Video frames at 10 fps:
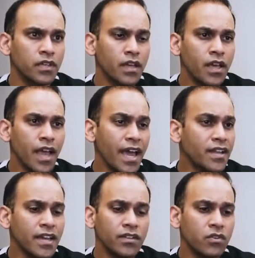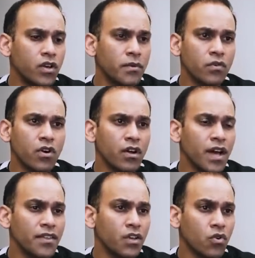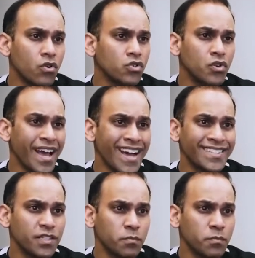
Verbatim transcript: Oh. And don't get me wrong, I think cortisone has its